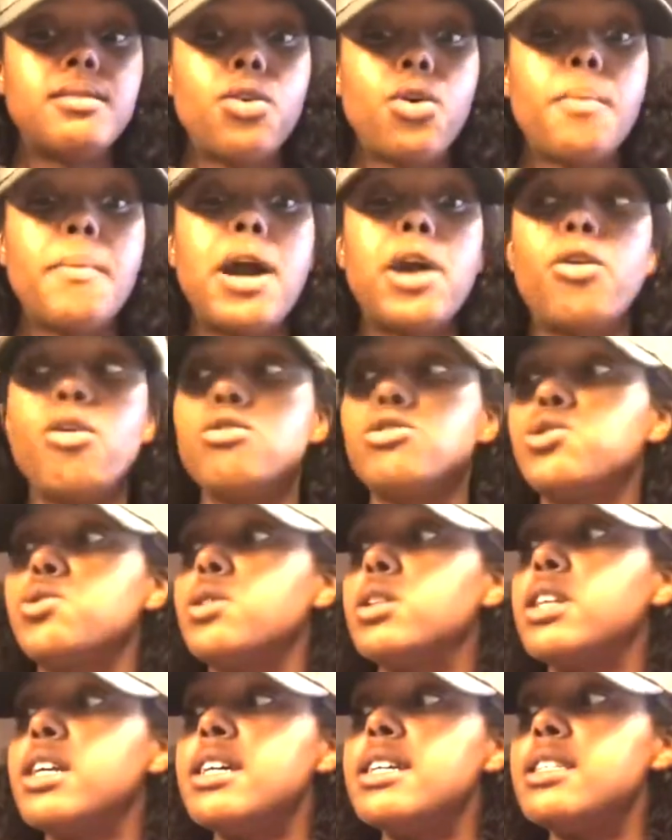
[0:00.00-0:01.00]
or my
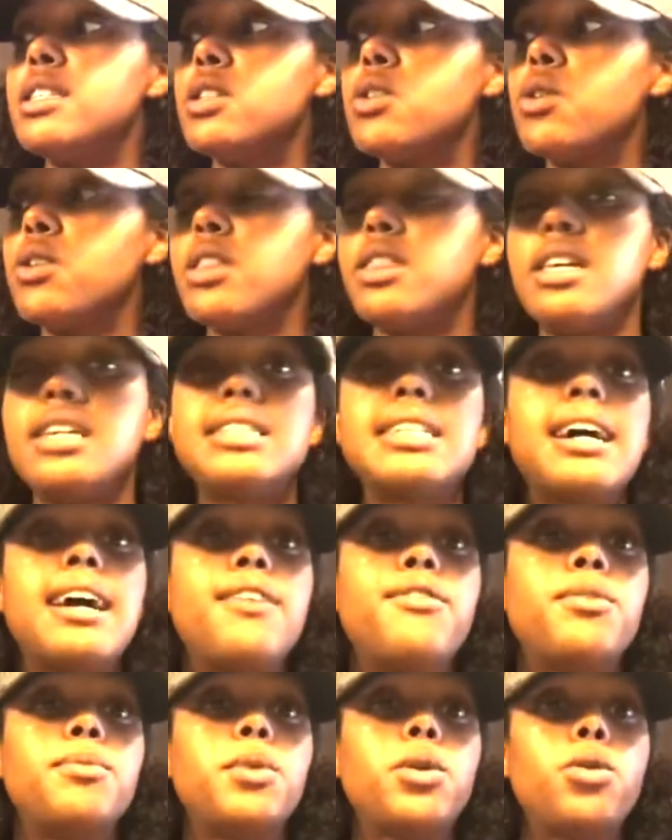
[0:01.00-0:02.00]
grocery list, or the things I
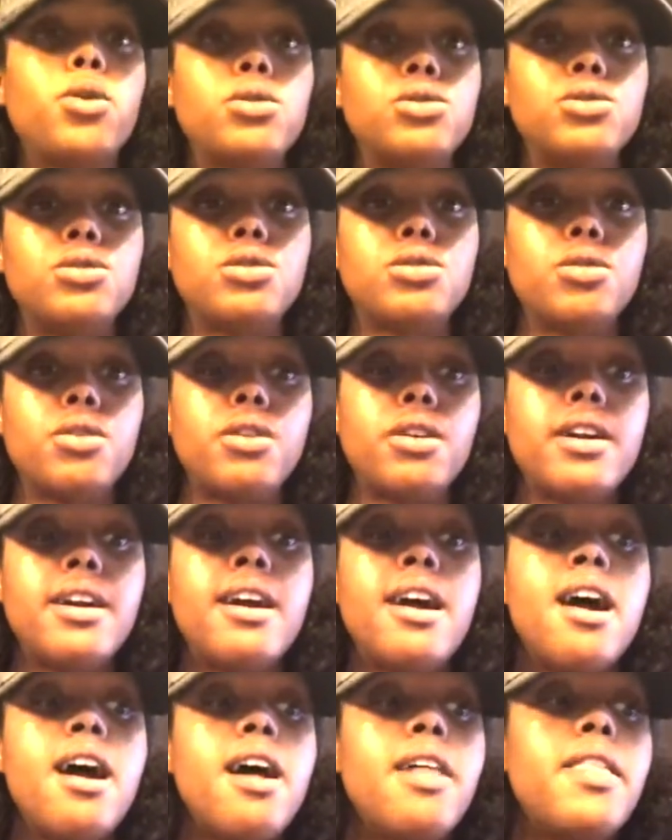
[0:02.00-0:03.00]
got from the grocery store
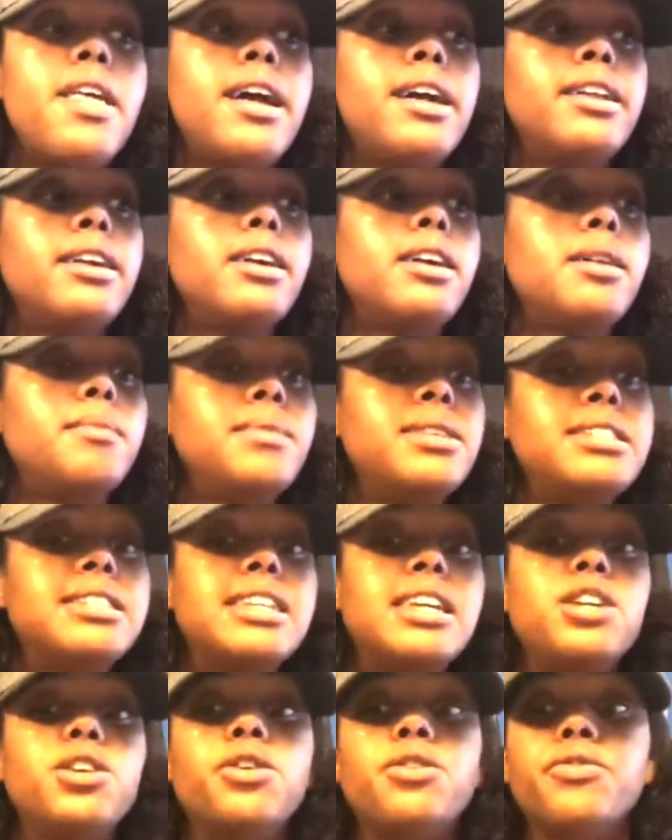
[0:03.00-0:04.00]
that
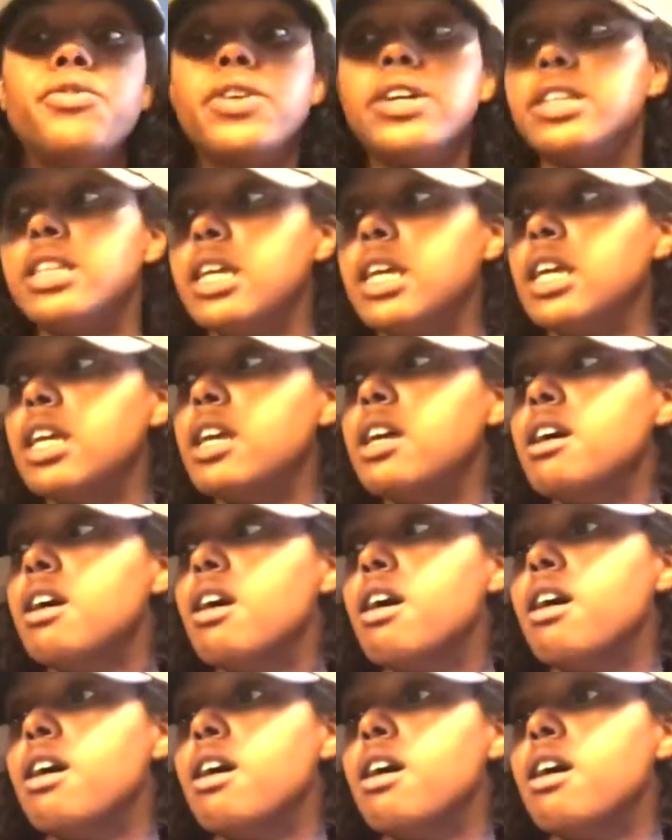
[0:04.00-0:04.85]
is keto friendly.